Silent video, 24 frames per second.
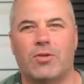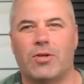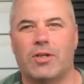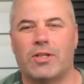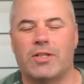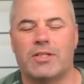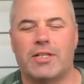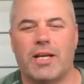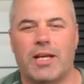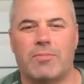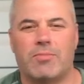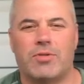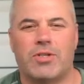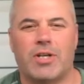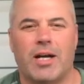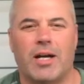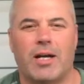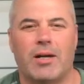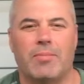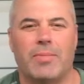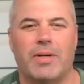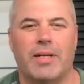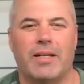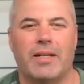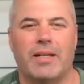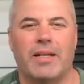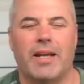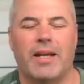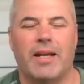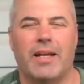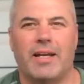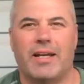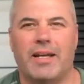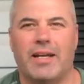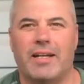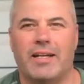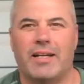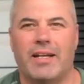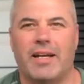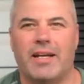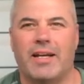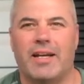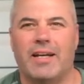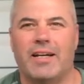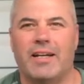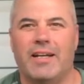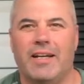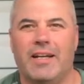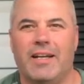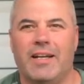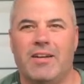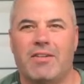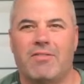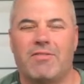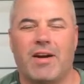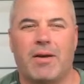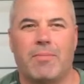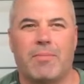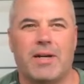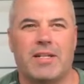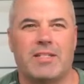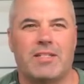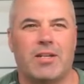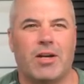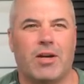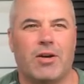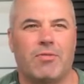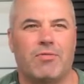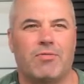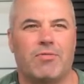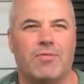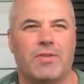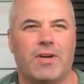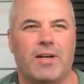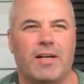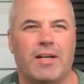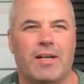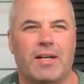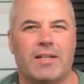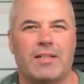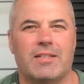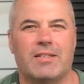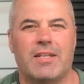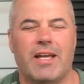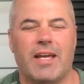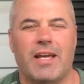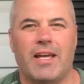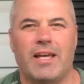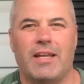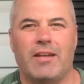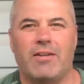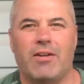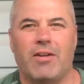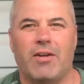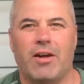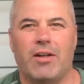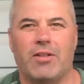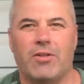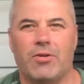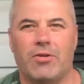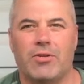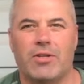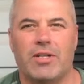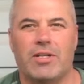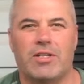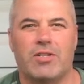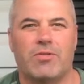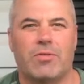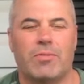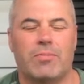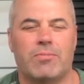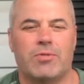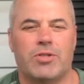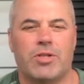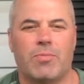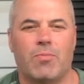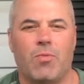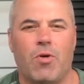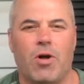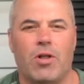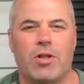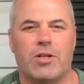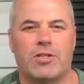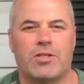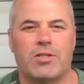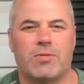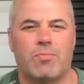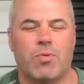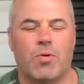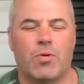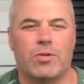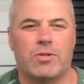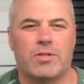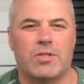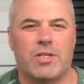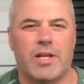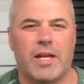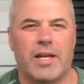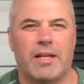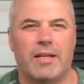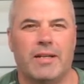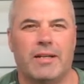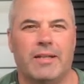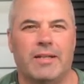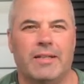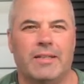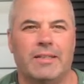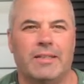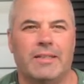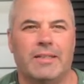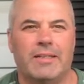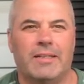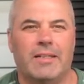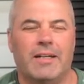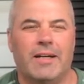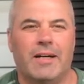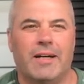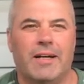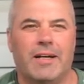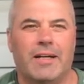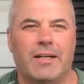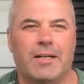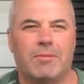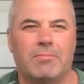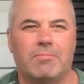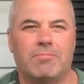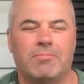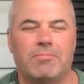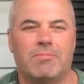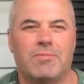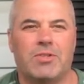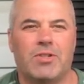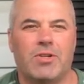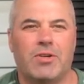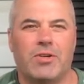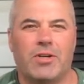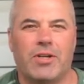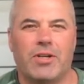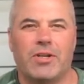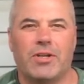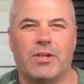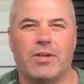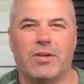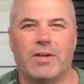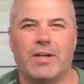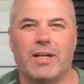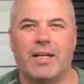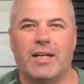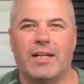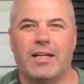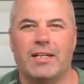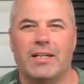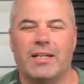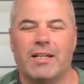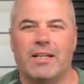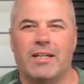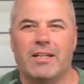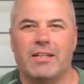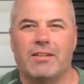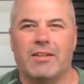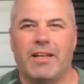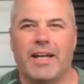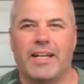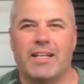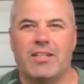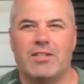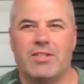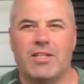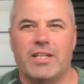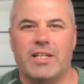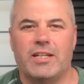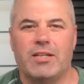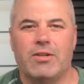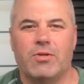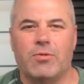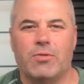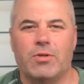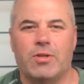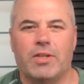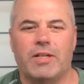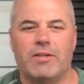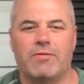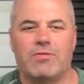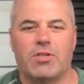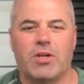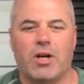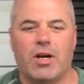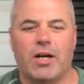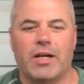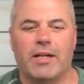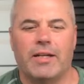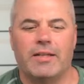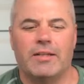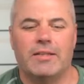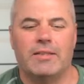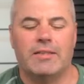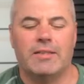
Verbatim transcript: or a tape job and, and uh, find myself uh, saying, you know, I learned this from Jim Wallis at Portland State. Um, so your uh, legacy lives on.